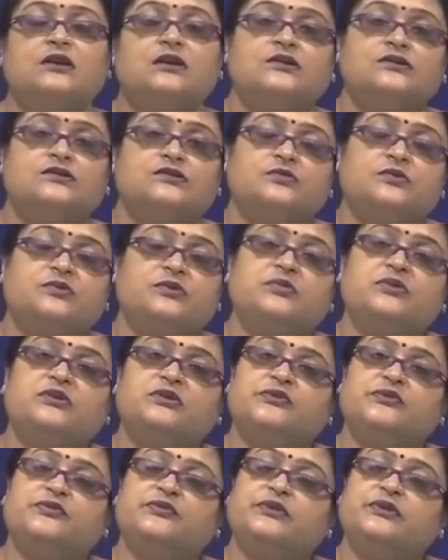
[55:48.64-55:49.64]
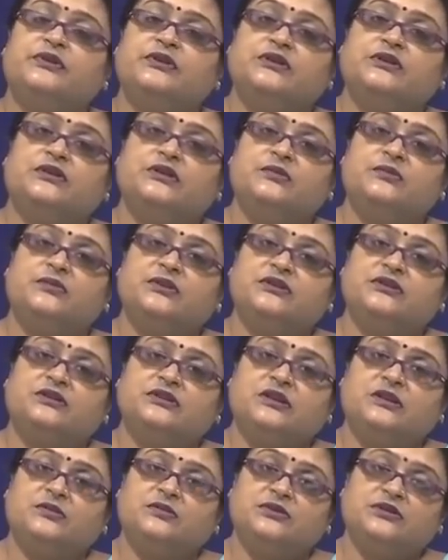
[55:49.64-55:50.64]
So people differ in their
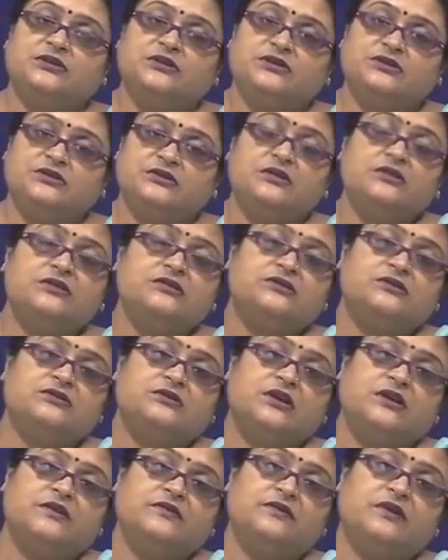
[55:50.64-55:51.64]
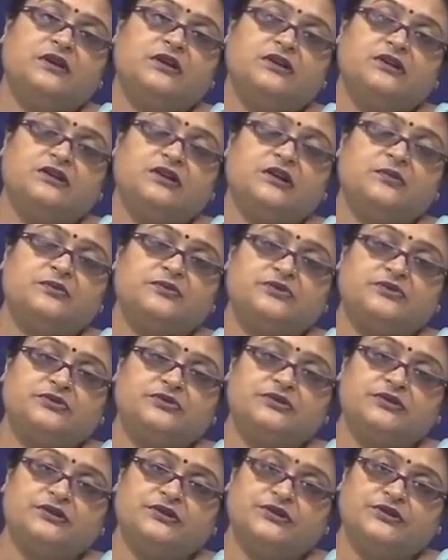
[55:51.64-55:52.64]
mental abilities also, like while it comes to
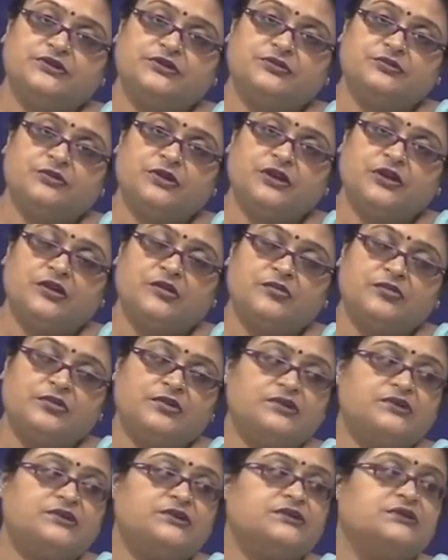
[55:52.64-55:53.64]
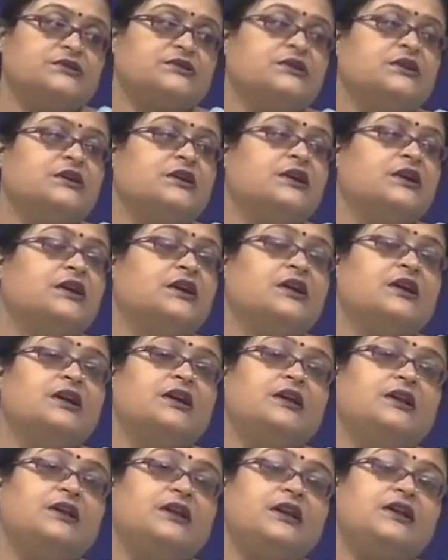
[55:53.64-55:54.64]
decision making process.
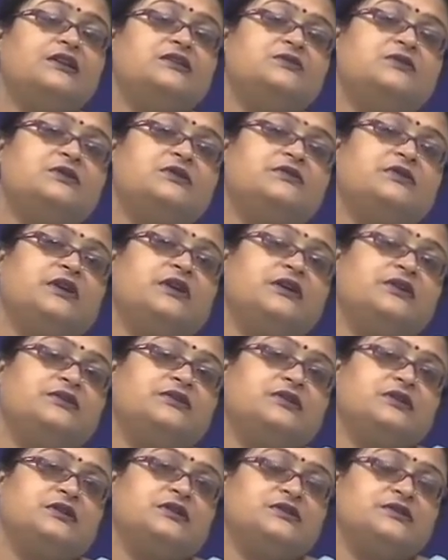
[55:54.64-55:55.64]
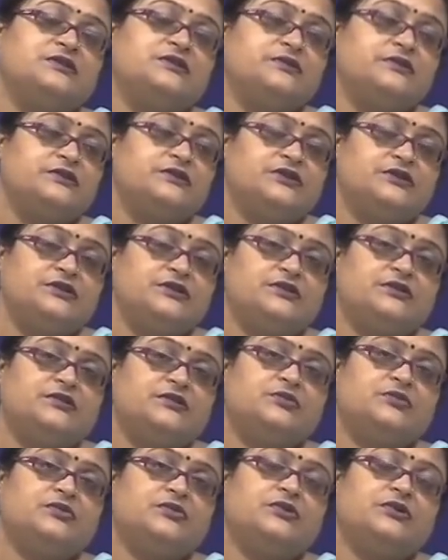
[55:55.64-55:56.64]
Next, we'll try to concentrate here
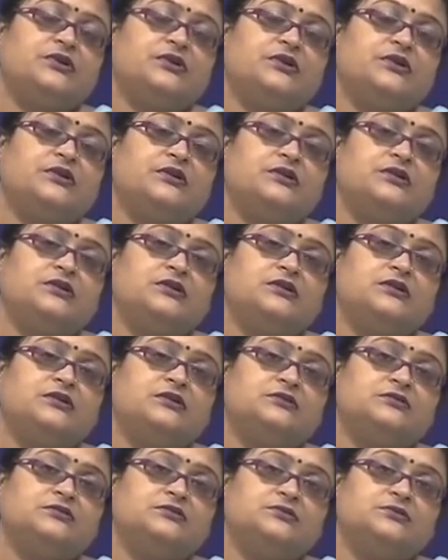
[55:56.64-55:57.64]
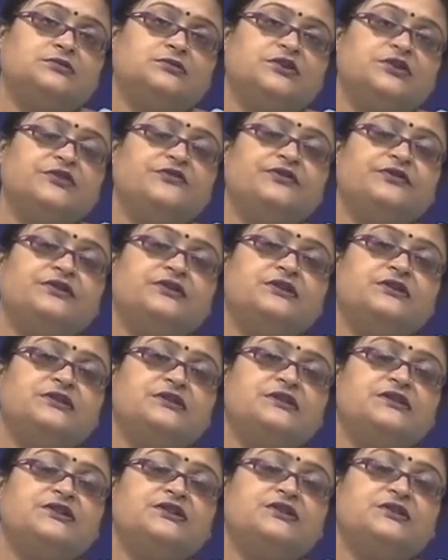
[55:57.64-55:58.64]
more on the different
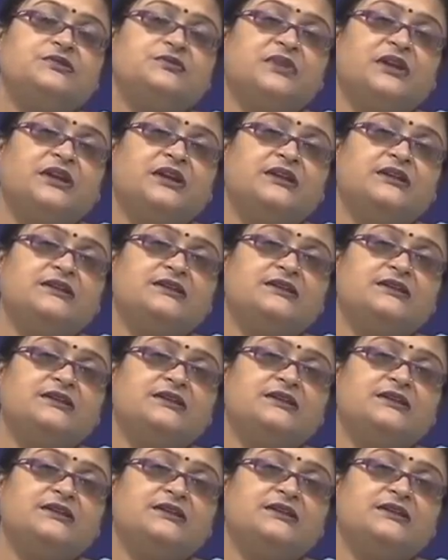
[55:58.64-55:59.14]
decision making